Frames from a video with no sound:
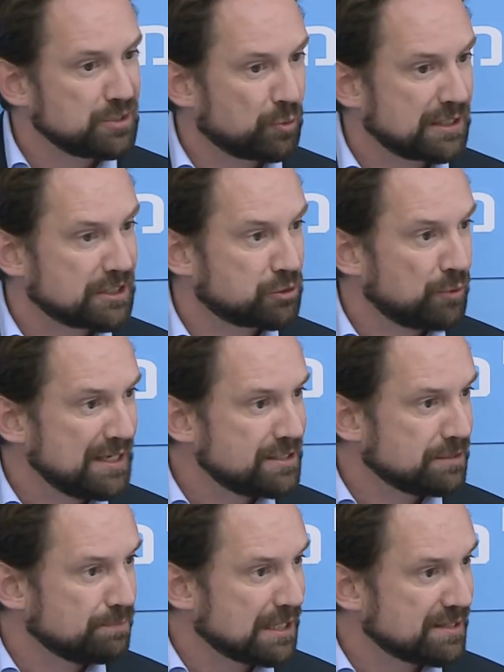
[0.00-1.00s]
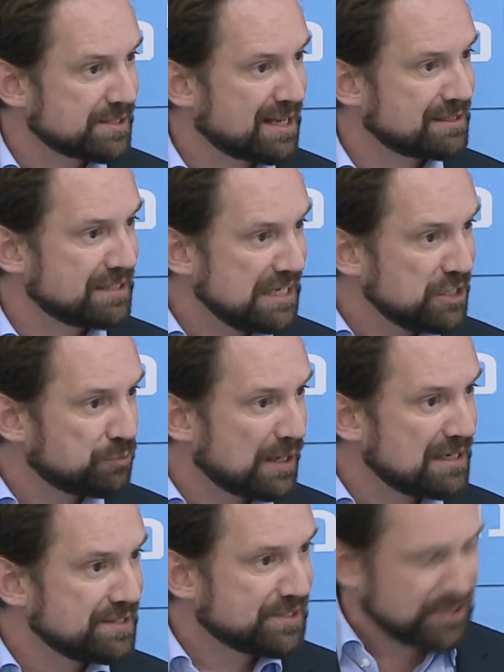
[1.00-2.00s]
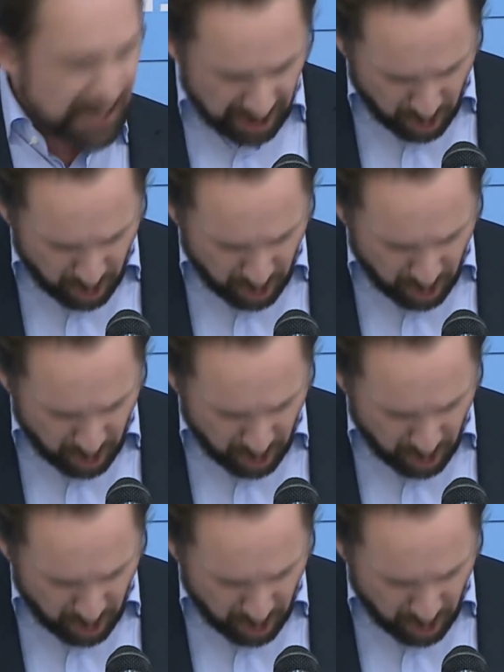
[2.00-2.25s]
2020 means, and Israel is the